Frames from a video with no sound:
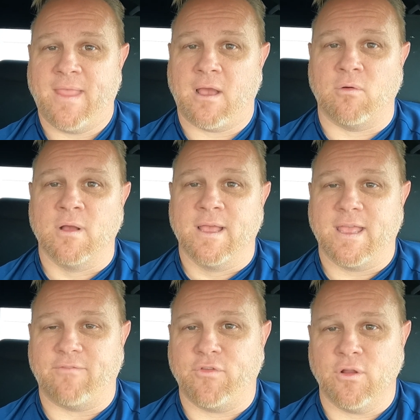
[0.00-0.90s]
Now,
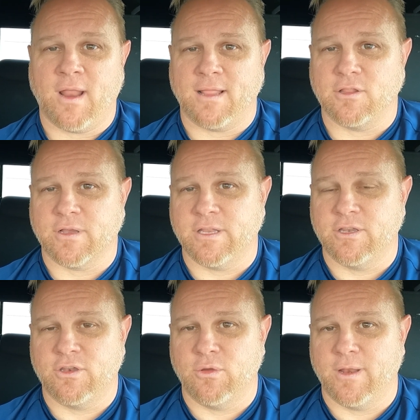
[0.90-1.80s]
if you're not
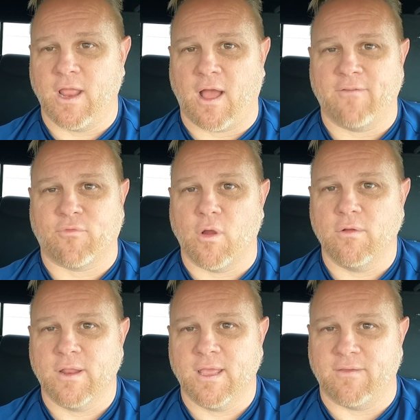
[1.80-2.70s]
looking to do any
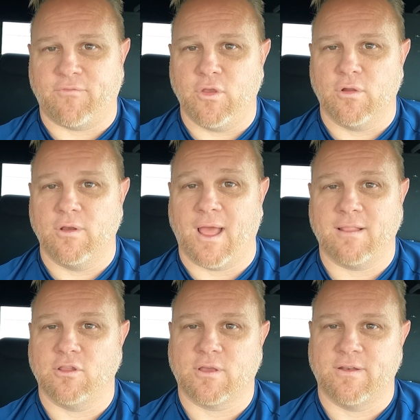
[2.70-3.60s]
off-roading, if you're
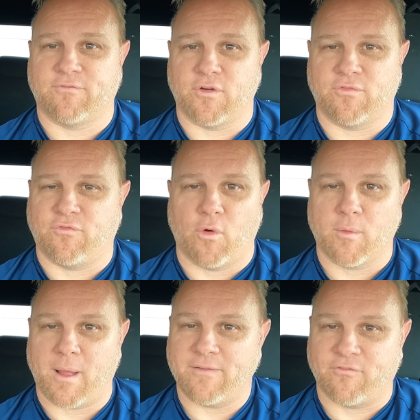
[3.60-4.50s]
not looking for a
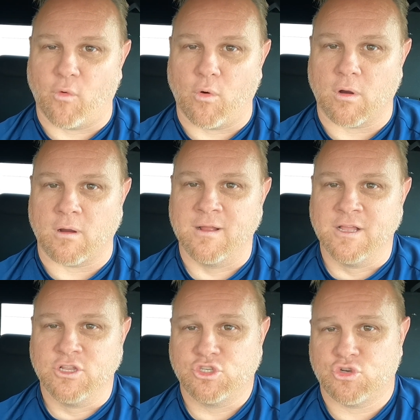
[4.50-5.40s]
4x4
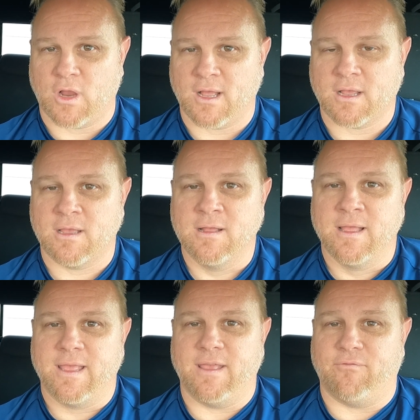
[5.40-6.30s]
truck,
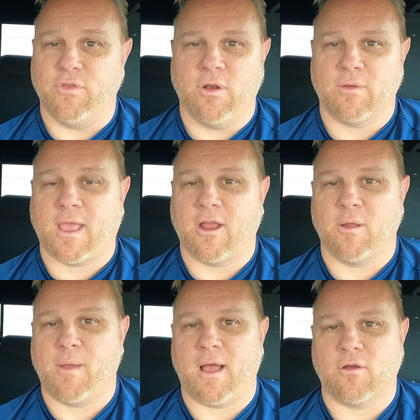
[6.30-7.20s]
if you don't
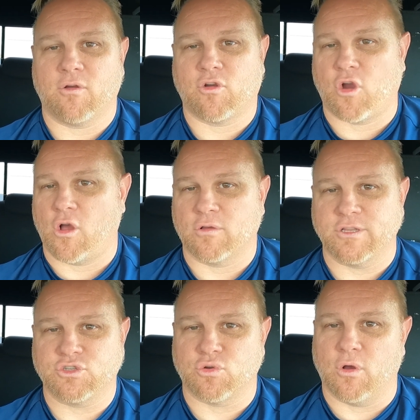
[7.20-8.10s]
care about crawl
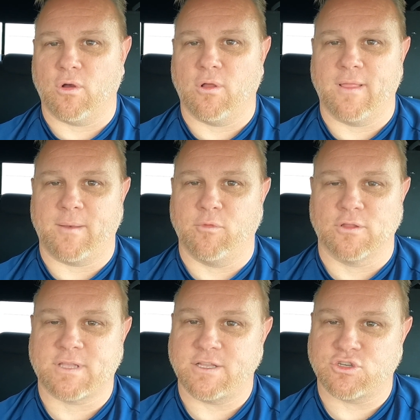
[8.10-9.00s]
control and
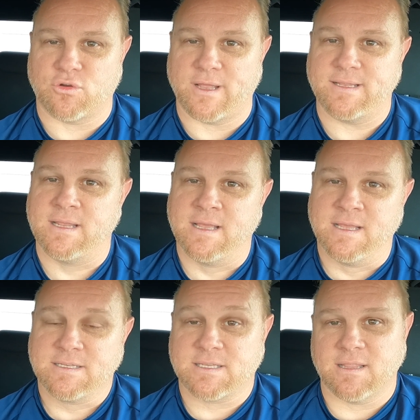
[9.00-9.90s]
multi-terrain
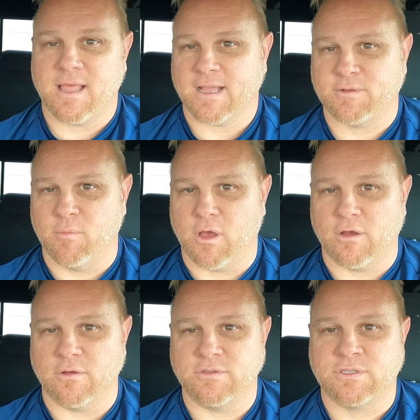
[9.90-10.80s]
select
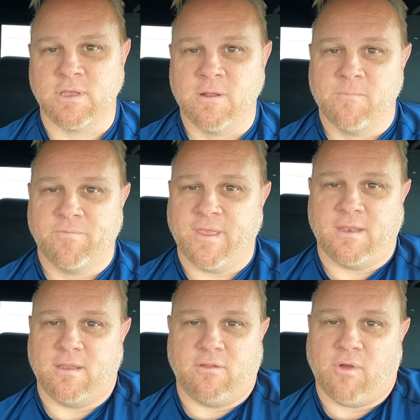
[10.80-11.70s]
modes,
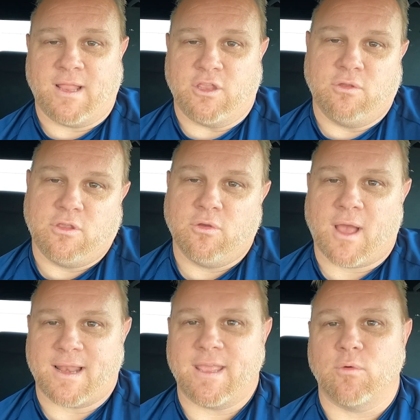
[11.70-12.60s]
then right, you
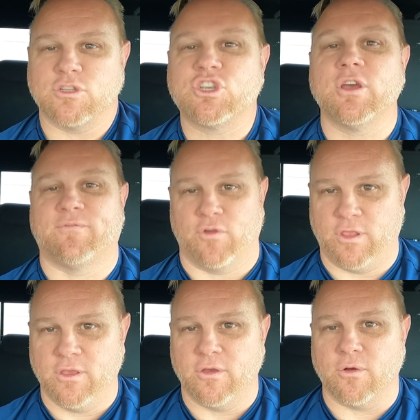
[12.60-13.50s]
got to get what's good for
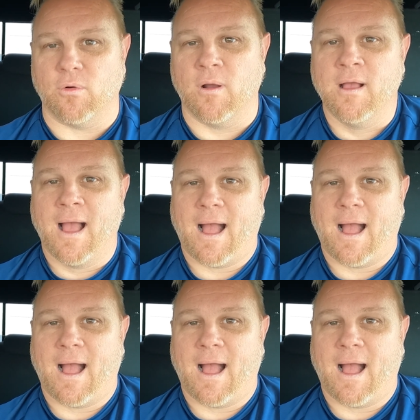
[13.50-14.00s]
you.